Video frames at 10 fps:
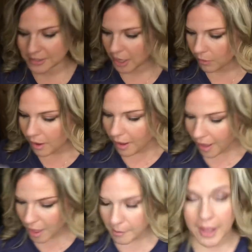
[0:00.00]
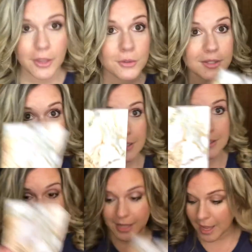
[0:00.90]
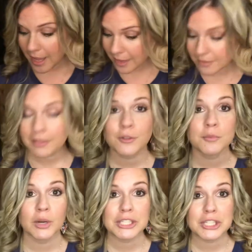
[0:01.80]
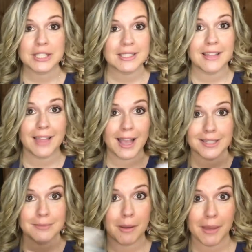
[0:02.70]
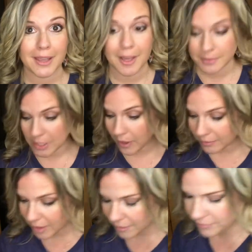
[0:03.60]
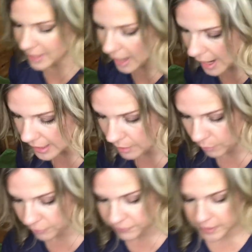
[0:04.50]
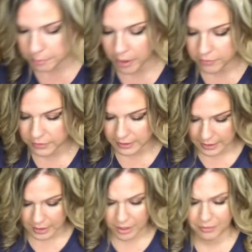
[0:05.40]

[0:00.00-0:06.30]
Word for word: So um, I use this and then those brushes and that is my makeup. So I love that I it will fit perfectly in here.